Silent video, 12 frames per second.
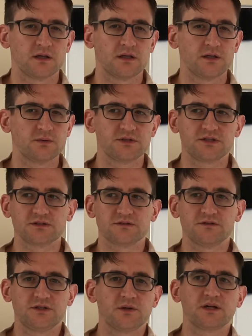You would
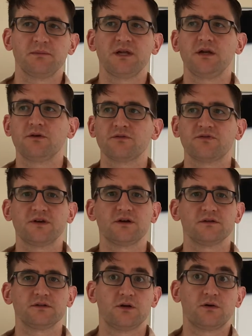just do it. I mean, you
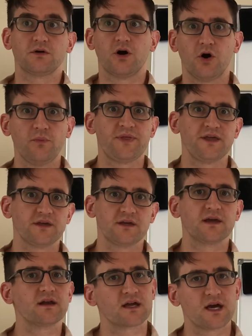don't hope that you can
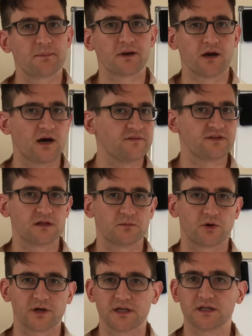get a cup of coffee in the
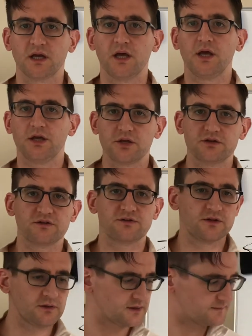morning. You just
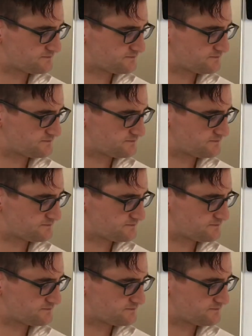do it.